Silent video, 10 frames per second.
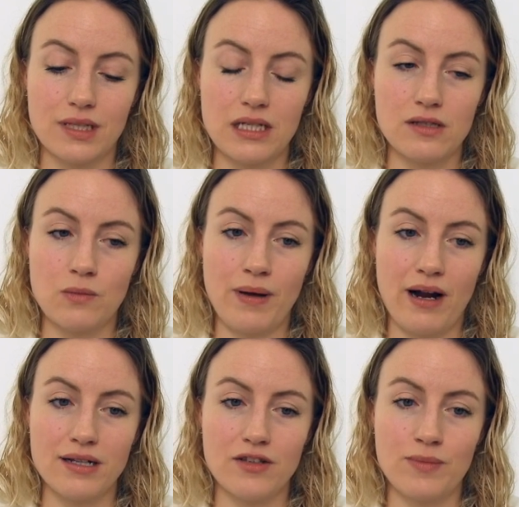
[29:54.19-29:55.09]
Some
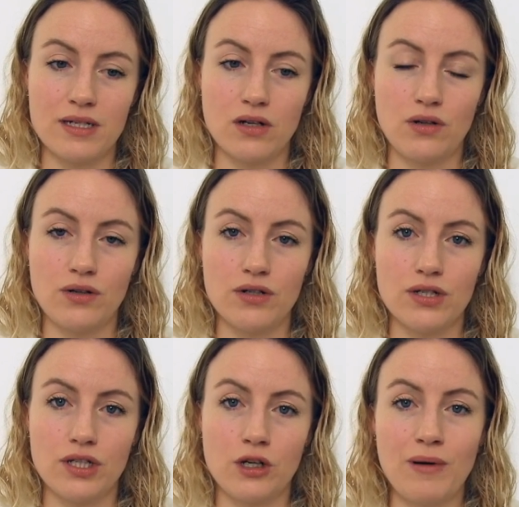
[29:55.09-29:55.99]
parents have been told
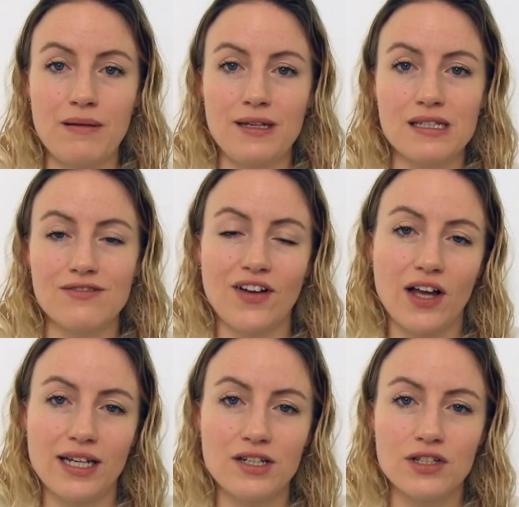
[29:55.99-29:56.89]
your baby is
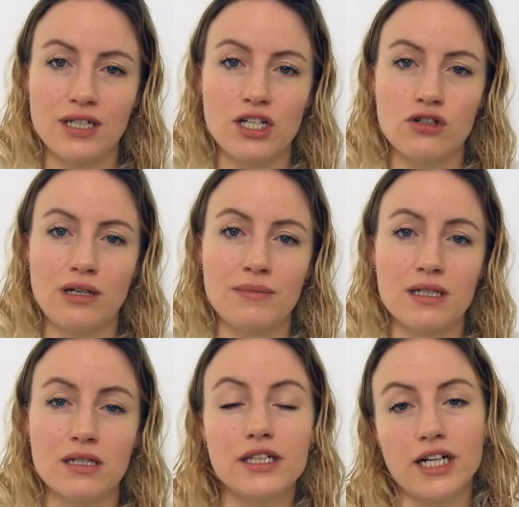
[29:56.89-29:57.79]
fine, it doesn't need
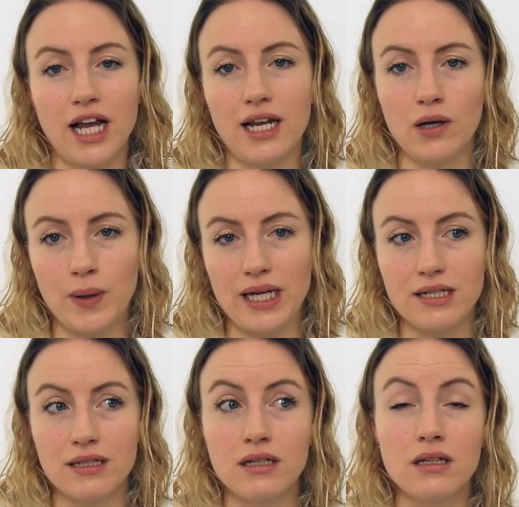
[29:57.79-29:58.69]
treatment, they're gaining
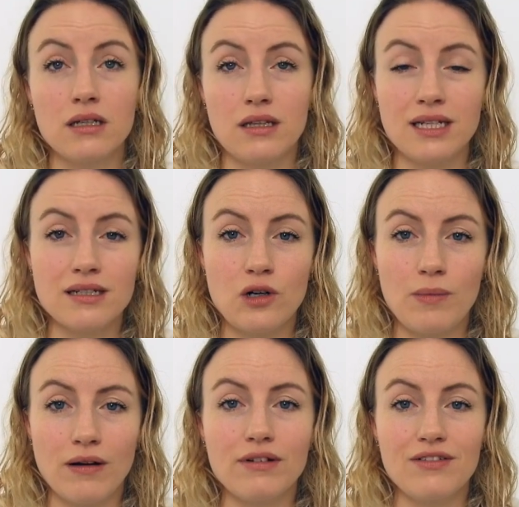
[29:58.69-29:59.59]
weight. The thing to know
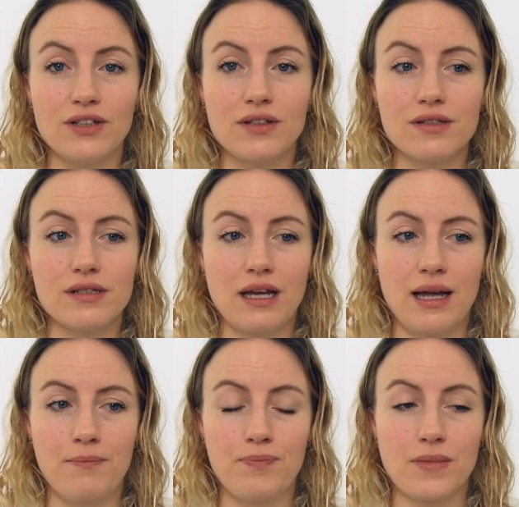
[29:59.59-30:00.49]
about reflux,
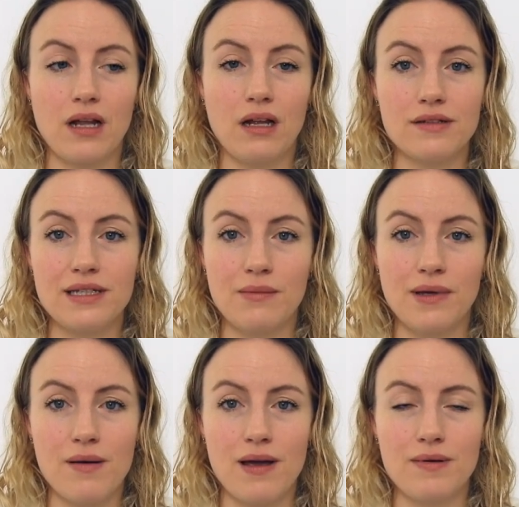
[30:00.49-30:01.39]
a lot of
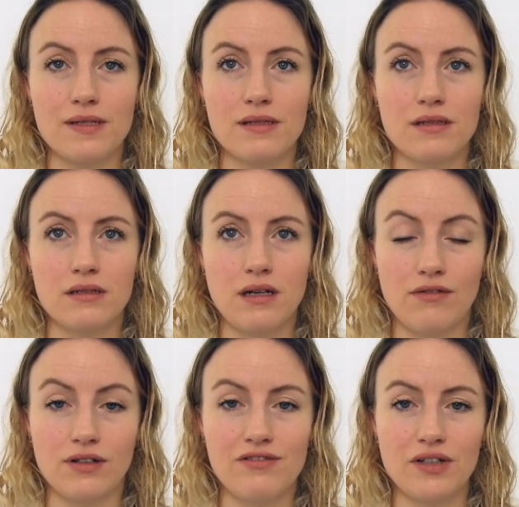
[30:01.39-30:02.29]
CMPA babies
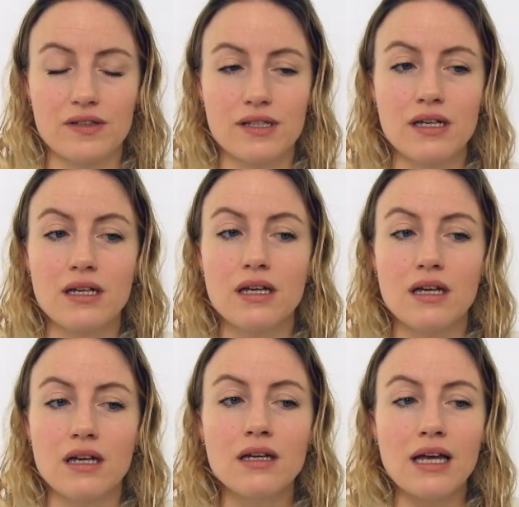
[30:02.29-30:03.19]
have reflux,
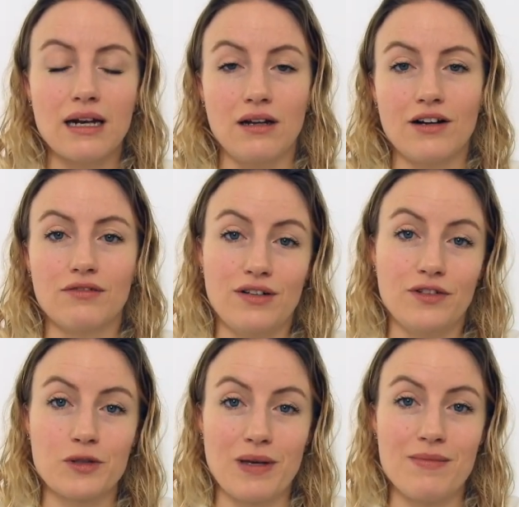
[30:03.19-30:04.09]
and a lot of
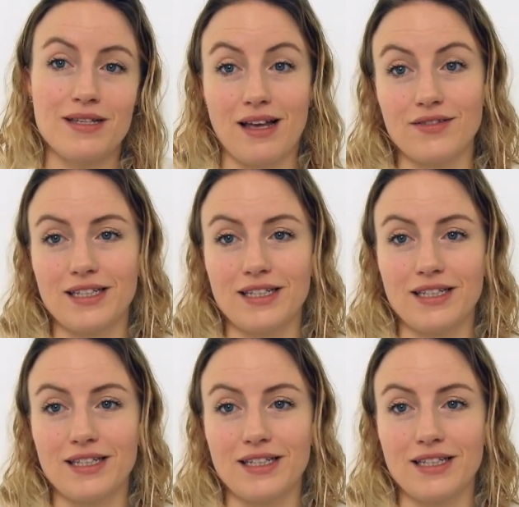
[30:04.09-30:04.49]
reflux babies have